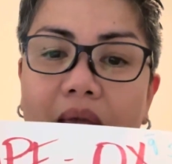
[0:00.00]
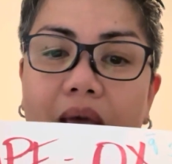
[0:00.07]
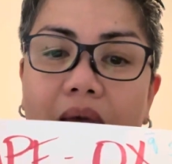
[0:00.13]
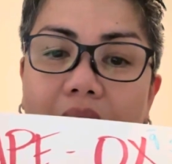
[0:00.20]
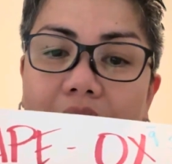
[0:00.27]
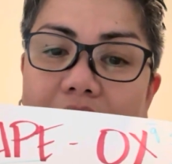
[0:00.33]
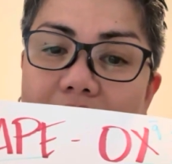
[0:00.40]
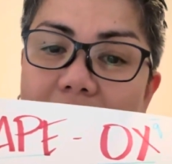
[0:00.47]

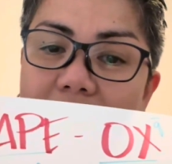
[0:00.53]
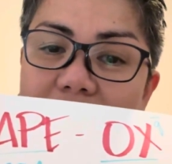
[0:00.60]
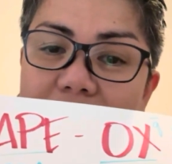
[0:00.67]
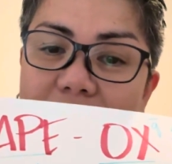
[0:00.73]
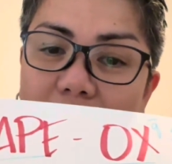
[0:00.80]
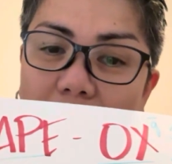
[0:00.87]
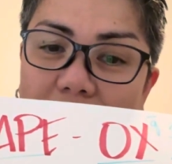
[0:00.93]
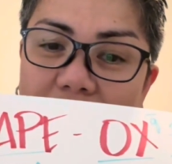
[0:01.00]
And then
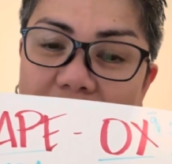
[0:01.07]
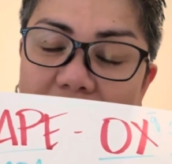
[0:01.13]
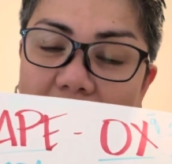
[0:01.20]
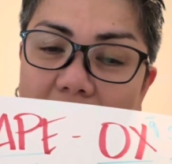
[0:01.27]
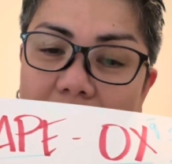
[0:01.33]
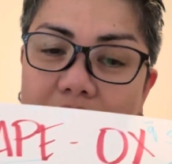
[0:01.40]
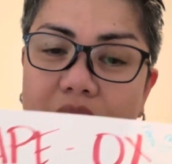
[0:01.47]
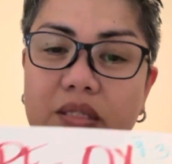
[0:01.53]

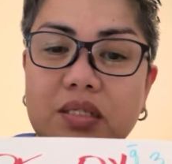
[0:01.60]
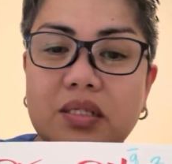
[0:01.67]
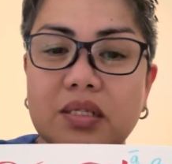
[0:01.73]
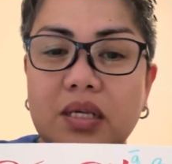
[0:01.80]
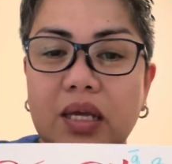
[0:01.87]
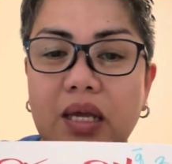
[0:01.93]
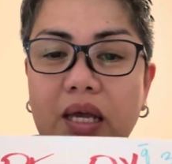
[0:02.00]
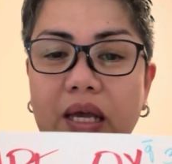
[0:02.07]
Folfox
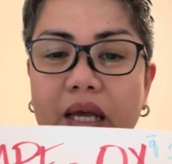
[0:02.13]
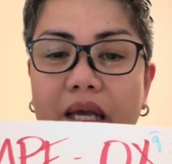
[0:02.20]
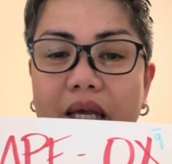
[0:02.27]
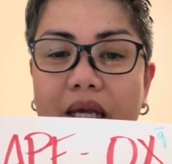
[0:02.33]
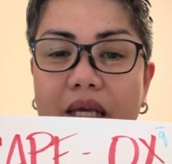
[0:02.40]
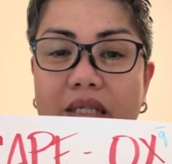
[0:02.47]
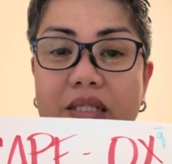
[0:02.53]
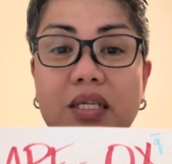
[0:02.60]

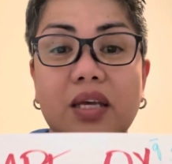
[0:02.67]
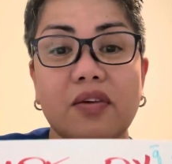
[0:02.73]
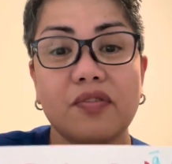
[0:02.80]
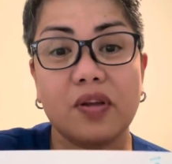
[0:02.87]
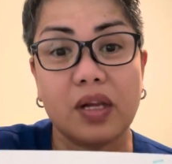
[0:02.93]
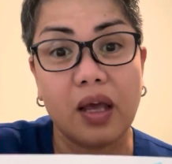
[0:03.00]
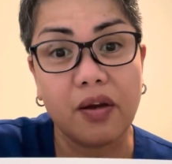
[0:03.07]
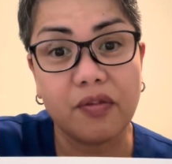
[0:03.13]
is
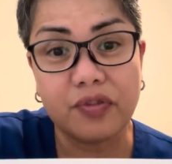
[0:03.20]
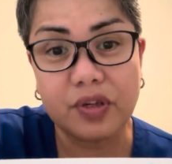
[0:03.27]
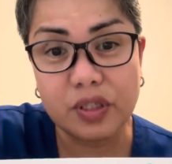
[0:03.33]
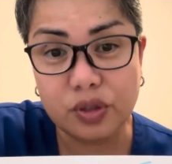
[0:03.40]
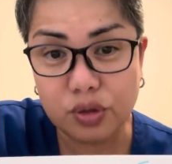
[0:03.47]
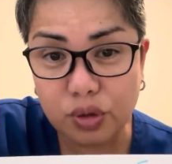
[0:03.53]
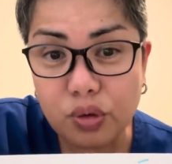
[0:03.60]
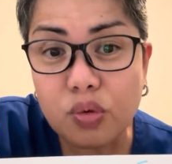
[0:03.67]
given every
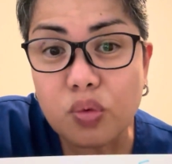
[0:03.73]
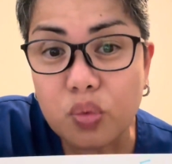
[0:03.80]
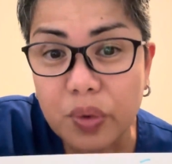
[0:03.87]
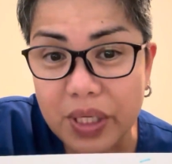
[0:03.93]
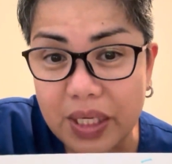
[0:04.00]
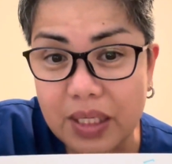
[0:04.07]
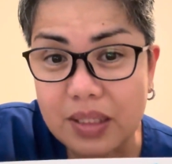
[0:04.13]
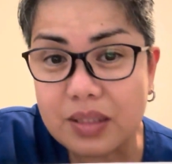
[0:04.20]
2
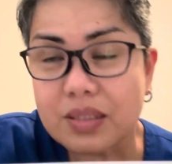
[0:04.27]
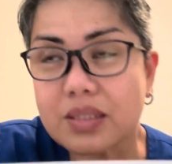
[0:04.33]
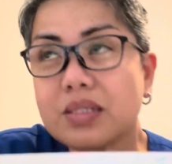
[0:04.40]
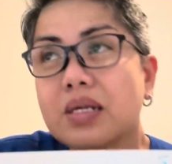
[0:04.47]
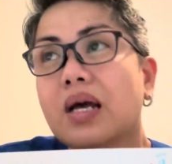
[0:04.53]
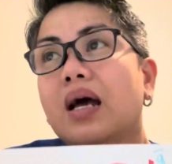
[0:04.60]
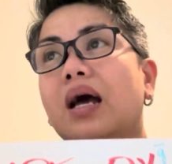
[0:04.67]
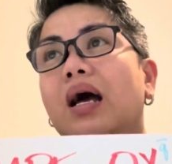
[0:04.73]
weeks.
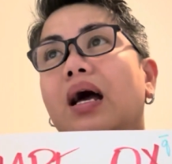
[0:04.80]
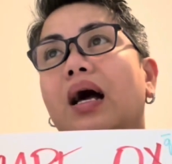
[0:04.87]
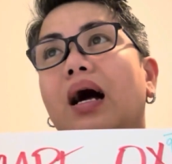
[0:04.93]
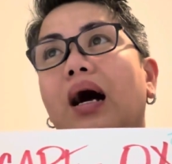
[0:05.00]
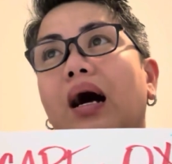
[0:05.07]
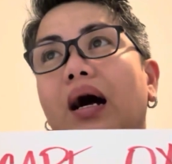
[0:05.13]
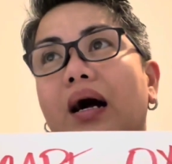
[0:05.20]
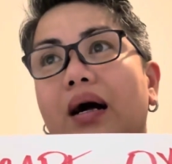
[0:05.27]

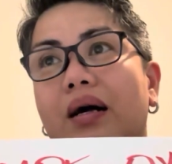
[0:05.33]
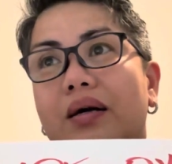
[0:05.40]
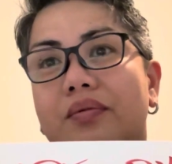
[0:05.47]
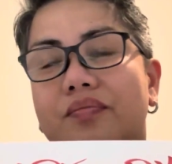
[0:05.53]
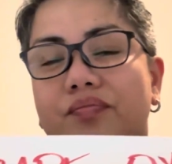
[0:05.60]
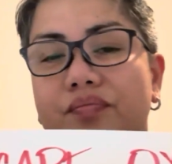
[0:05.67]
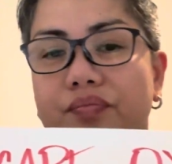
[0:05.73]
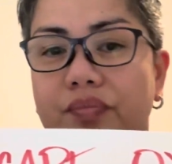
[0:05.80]

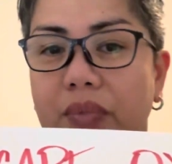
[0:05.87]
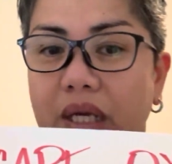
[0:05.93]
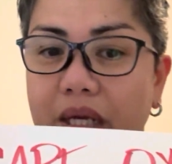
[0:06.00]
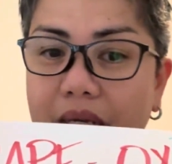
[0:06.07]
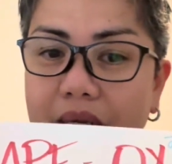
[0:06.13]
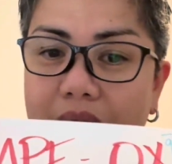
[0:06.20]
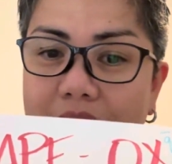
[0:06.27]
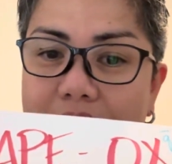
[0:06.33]
It
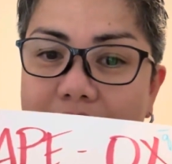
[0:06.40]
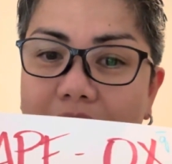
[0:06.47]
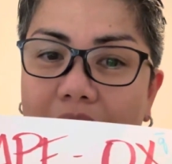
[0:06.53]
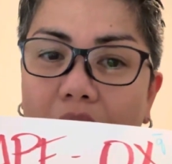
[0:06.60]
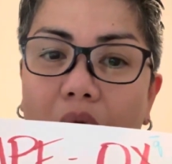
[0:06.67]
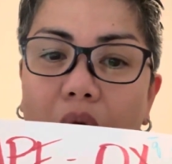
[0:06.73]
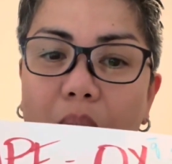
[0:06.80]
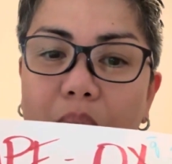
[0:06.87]
is the
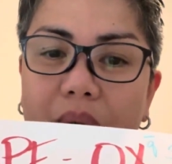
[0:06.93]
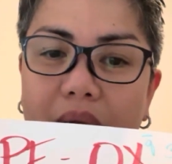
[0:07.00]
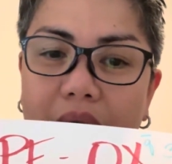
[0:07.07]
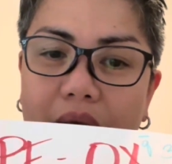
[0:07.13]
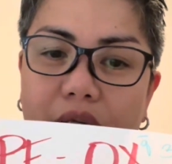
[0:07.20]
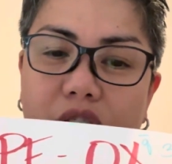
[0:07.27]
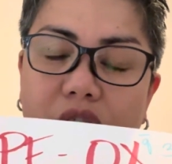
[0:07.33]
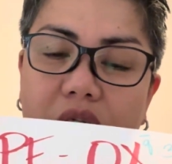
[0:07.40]

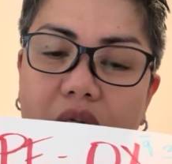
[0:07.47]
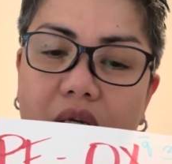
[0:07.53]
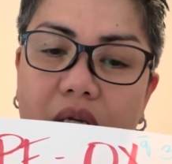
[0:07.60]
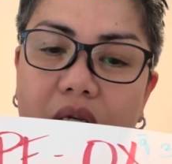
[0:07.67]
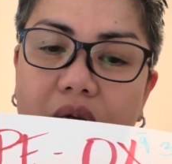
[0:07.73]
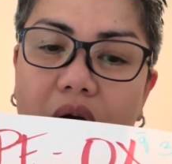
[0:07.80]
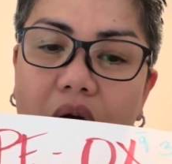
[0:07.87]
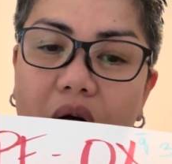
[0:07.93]

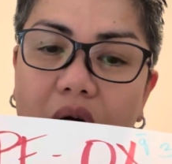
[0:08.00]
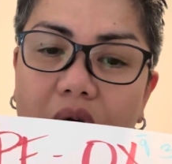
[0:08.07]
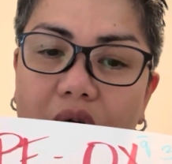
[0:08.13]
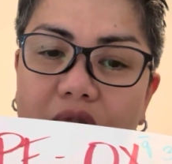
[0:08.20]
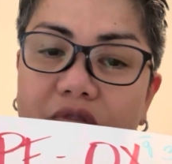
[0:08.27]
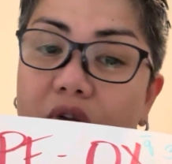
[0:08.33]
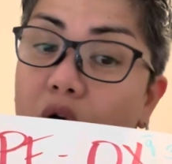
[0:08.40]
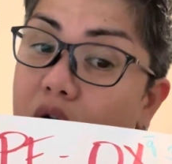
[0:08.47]
combination
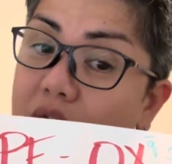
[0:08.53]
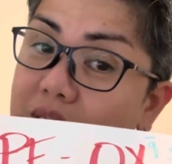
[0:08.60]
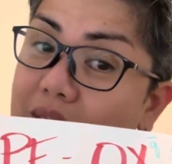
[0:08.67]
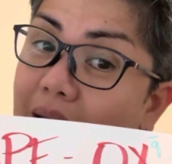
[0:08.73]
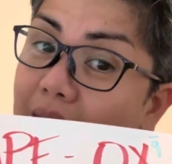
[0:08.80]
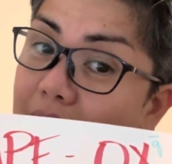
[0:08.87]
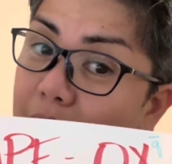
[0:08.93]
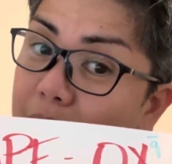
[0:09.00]
of
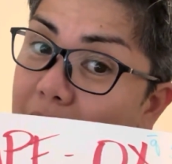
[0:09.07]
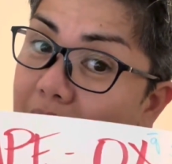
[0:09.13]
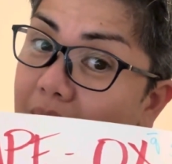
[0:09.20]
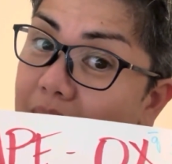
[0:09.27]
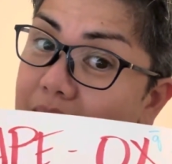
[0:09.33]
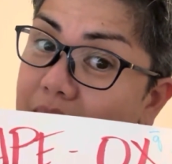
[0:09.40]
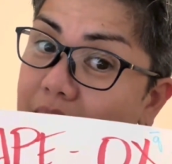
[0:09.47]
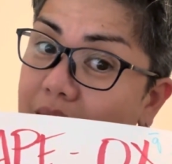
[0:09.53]

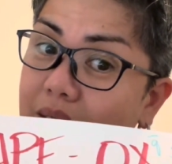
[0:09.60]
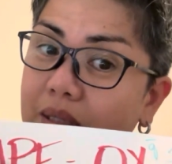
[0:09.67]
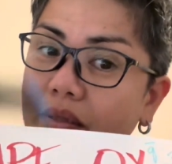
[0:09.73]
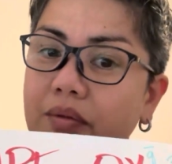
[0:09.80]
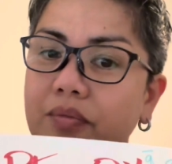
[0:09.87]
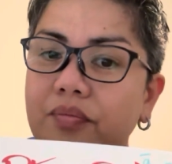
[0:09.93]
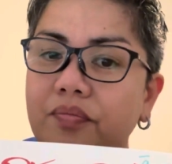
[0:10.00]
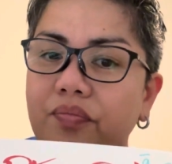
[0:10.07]

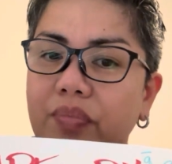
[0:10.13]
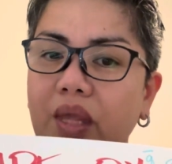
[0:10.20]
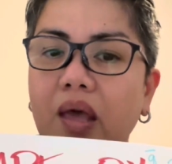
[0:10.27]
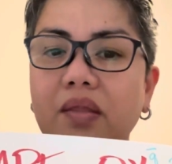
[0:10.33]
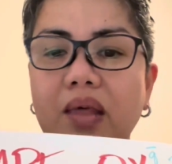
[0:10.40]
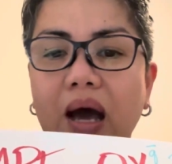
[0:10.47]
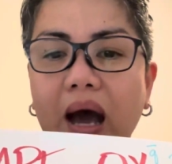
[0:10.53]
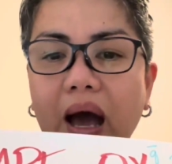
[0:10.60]
oxaliplatin
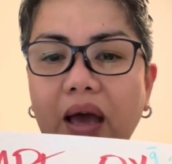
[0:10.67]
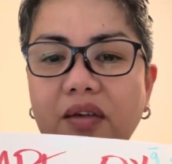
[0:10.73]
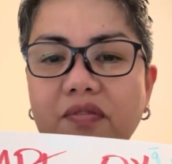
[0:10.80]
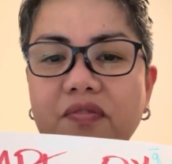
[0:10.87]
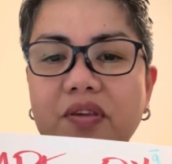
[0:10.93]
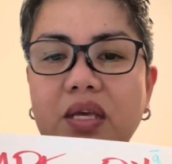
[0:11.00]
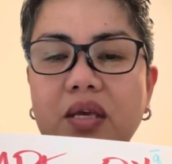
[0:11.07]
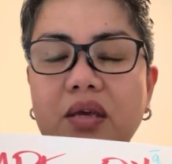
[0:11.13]
and the
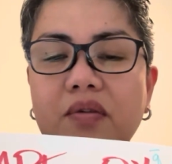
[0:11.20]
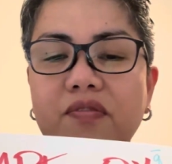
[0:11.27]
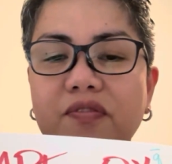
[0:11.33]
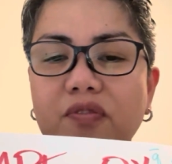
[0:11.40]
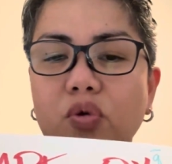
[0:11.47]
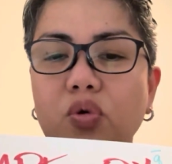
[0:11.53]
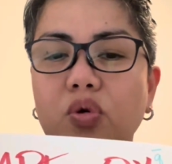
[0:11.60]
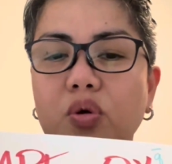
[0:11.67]
IV
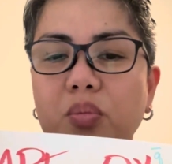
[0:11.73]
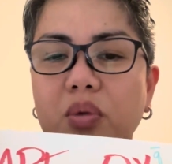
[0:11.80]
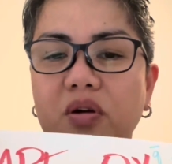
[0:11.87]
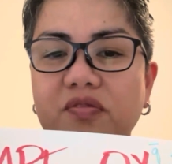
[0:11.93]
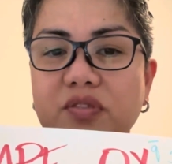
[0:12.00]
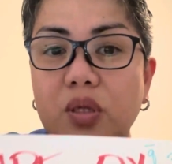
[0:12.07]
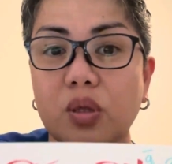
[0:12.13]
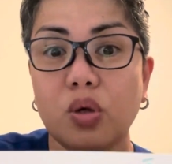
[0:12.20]
form of
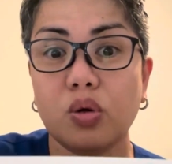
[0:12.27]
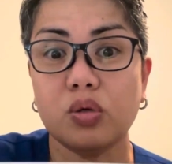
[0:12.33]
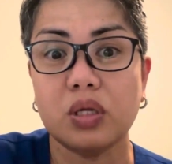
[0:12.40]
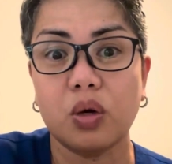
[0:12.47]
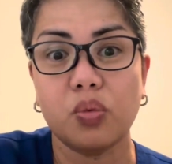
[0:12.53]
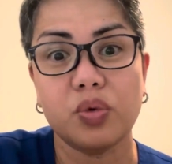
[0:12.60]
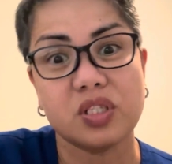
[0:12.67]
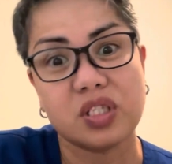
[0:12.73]

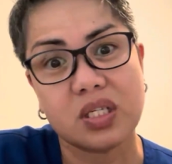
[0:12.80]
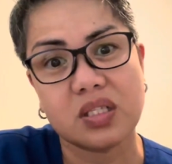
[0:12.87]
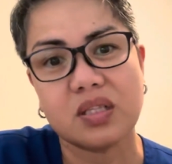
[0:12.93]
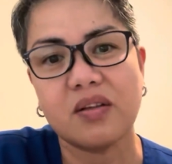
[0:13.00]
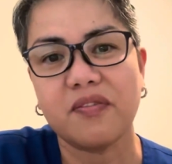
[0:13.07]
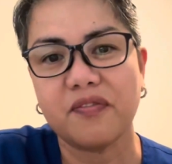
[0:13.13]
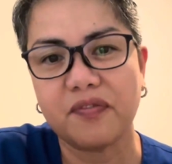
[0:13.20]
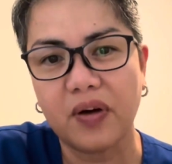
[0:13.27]
Xeloda, which is
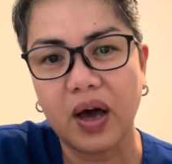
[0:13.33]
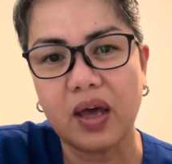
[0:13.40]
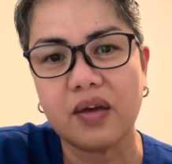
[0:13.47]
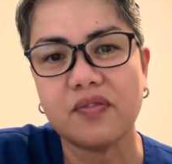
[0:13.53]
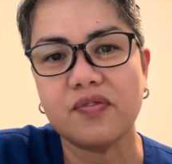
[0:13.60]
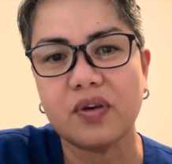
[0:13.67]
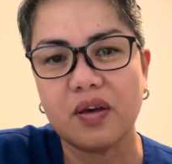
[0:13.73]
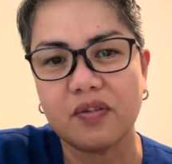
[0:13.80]
the
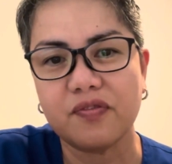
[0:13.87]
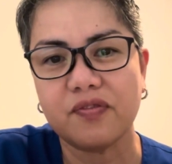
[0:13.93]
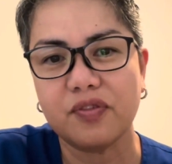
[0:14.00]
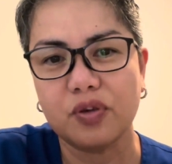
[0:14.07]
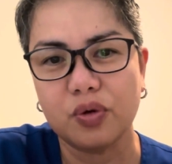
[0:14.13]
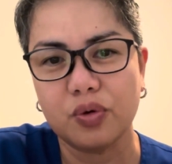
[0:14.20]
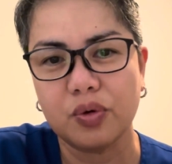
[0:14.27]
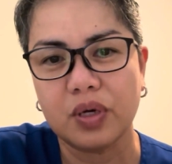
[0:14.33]

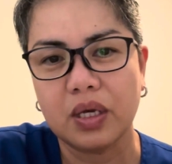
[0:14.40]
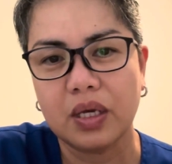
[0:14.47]
5-FU.